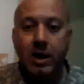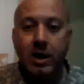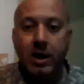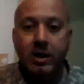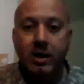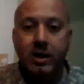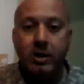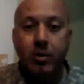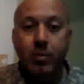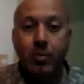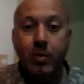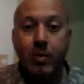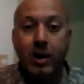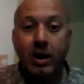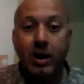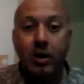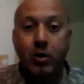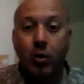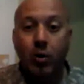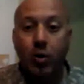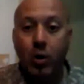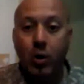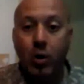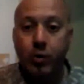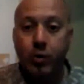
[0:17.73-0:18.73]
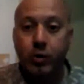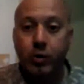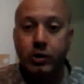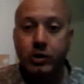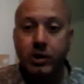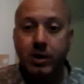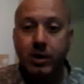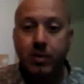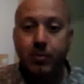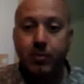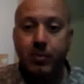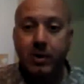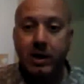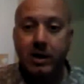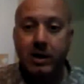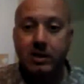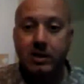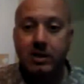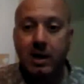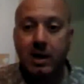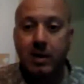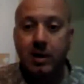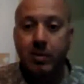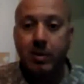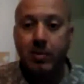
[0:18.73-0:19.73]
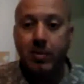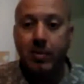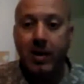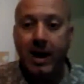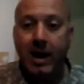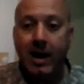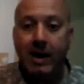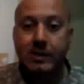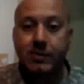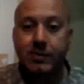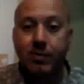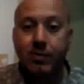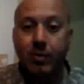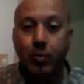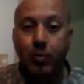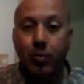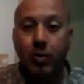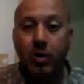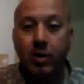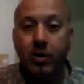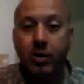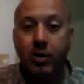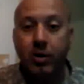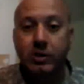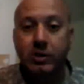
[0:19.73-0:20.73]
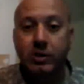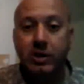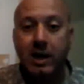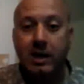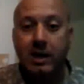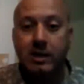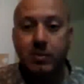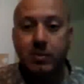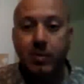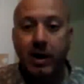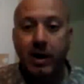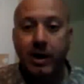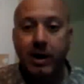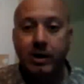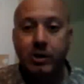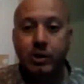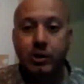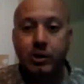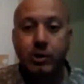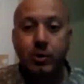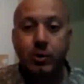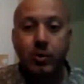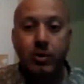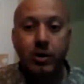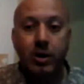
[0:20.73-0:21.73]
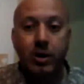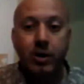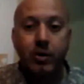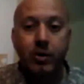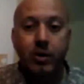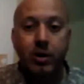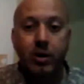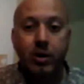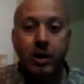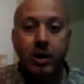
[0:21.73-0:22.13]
the medical ownership piece can be passed from one nurse case manager to another,